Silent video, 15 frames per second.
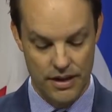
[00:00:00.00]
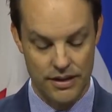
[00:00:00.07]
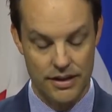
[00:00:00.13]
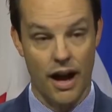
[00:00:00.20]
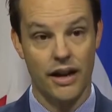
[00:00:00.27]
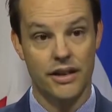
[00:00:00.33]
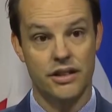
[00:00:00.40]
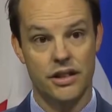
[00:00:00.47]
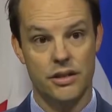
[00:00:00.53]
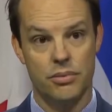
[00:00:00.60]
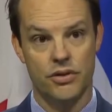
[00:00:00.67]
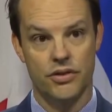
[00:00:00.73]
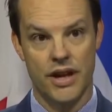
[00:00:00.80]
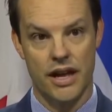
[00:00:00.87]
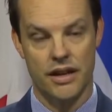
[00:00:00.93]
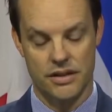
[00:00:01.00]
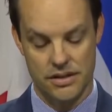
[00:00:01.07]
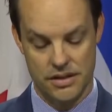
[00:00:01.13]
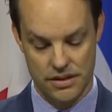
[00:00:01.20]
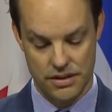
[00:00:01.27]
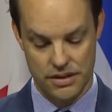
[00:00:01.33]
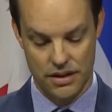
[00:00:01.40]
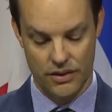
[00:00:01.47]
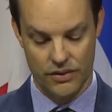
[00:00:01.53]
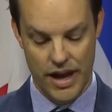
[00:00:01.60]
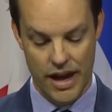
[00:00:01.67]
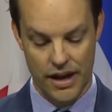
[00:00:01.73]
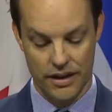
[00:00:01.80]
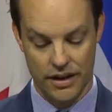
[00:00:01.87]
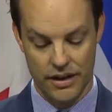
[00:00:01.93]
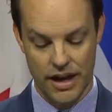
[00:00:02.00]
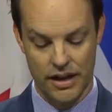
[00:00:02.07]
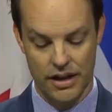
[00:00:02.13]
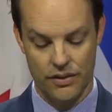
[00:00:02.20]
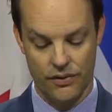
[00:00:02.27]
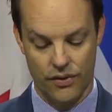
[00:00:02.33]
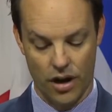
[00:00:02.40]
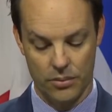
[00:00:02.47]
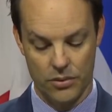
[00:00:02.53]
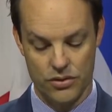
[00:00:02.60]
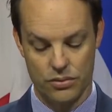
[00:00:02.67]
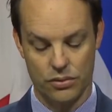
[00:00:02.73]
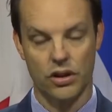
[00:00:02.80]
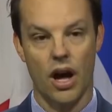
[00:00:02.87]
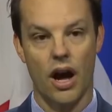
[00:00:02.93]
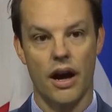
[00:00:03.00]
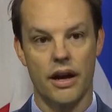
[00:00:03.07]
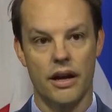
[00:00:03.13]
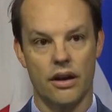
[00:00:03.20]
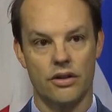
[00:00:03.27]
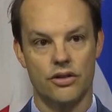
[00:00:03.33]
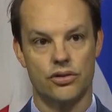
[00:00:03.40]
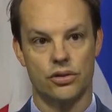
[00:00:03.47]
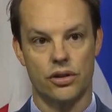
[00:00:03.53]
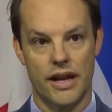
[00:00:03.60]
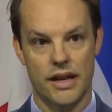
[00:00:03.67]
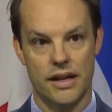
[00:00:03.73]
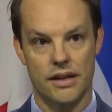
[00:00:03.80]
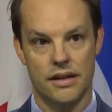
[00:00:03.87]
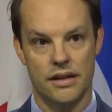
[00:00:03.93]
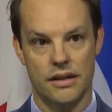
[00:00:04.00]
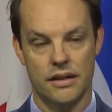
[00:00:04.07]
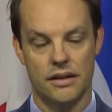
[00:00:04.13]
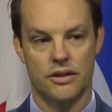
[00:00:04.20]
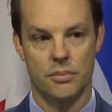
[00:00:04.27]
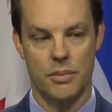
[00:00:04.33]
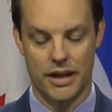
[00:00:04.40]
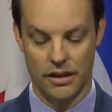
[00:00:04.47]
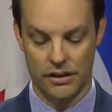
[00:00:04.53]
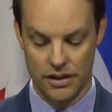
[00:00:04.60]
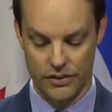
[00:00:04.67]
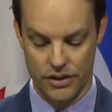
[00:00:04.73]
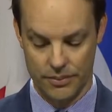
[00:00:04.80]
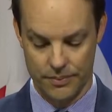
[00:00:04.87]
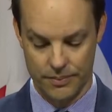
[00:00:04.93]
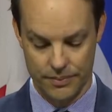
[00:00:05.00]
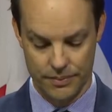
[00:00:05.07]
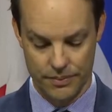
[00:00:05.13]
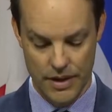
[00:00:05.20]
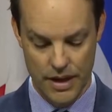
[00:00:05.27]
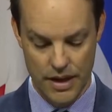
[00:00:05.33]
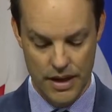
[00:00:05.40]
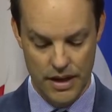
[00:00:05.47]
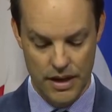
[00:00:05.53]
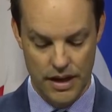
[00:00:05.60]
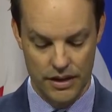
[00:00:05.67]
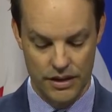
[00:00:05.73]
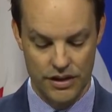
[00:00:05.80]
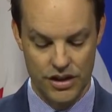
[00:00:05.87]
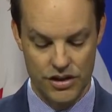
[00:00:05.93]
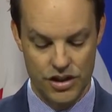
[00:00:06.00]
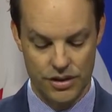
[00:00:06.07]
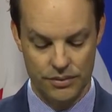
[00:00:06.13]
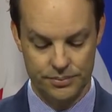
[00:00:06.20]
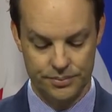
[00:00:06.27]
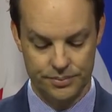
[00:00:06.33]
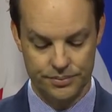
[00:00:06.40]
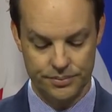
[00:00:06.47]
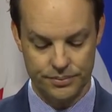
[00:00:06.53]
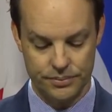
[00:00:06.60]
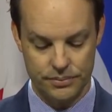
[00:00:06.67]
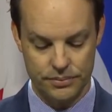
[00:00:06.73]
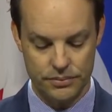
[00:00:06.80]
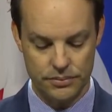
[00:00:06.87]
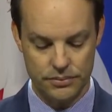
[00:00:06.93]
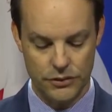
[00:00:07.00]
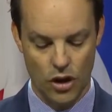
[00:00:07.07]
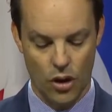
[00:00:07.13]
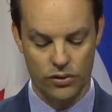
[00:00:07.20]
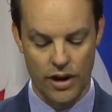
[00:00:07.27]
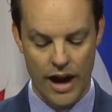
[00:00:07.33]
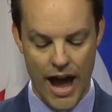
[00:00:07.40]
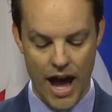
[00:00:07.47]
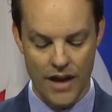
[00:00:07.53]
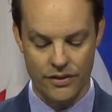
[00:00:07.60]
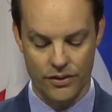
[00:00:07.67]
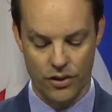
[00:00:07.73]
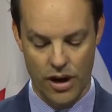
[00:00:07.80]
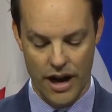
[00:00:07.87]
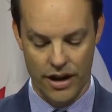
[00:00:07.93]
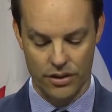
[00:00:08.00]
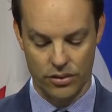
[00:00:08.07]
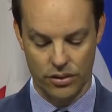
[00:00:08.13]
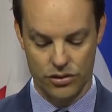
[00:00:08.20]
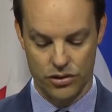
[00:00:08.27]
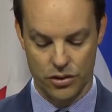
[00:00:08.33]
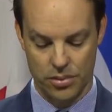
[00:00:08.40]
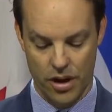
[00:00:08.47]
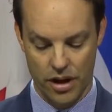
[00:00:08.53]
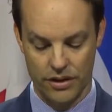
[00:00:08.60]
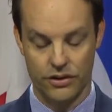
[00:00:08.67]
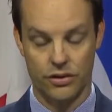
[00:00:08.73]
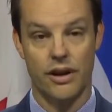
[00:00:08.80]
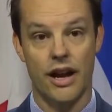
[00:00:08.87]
90% of Canadian farmers rely on trade to make a living. In addition, over half of our agricultural products are